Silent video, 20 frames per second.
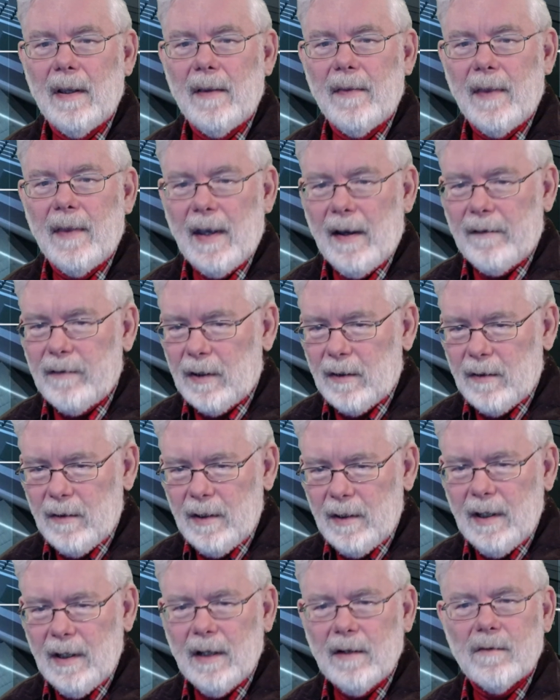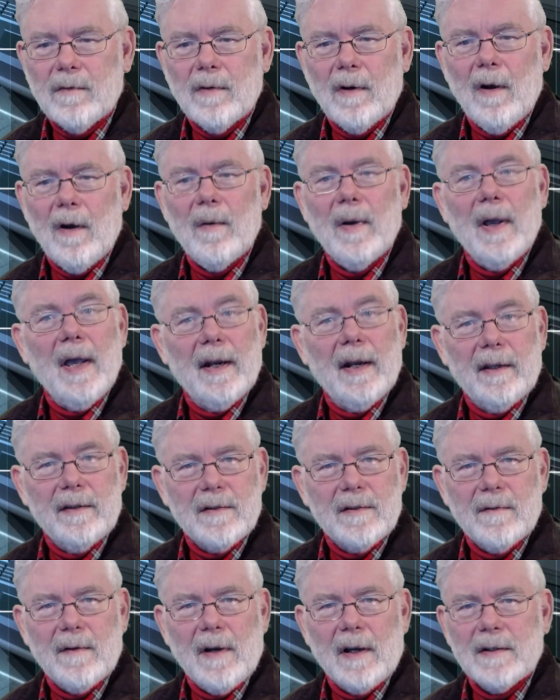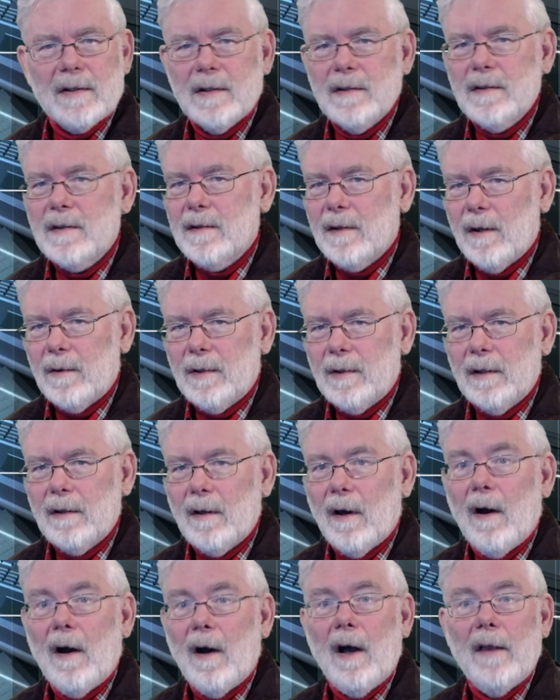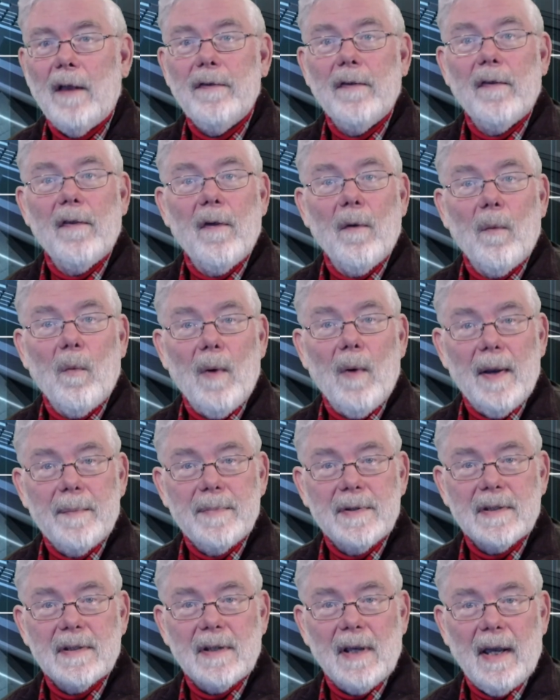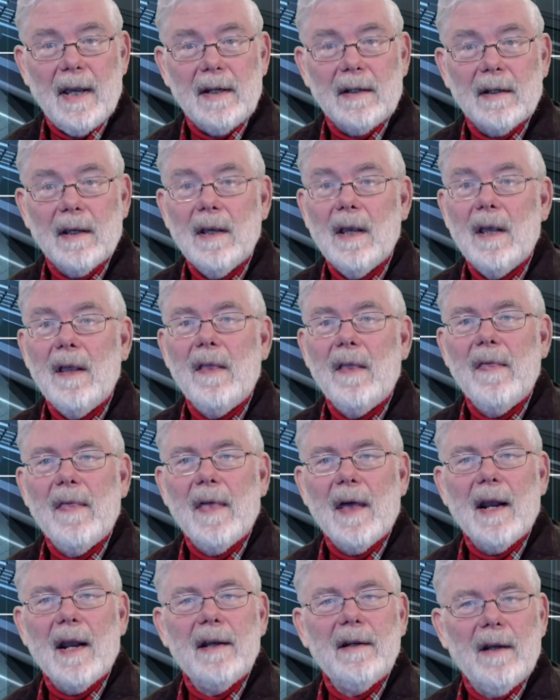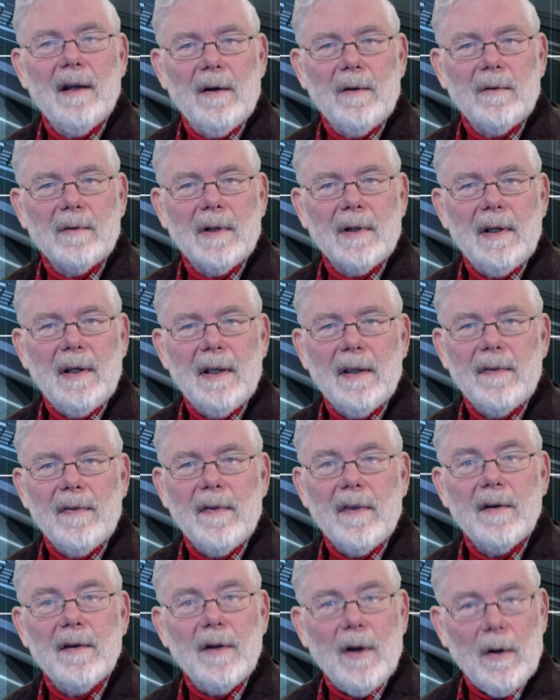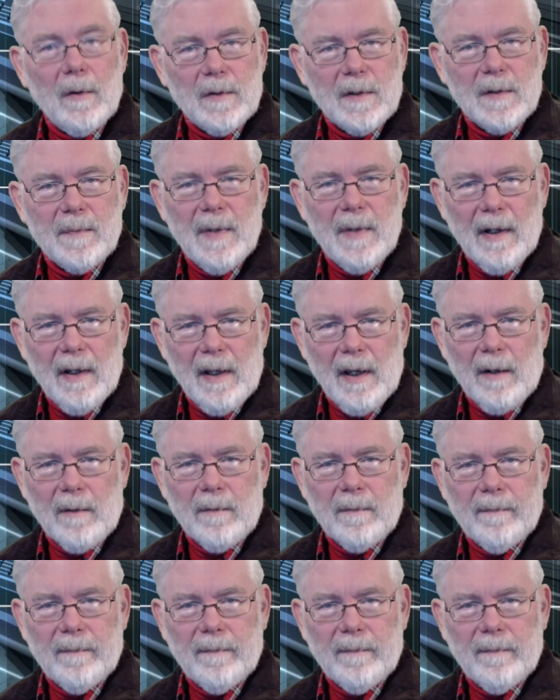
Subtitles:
They have a good intro and instructions noted on the website that I note in the notes below.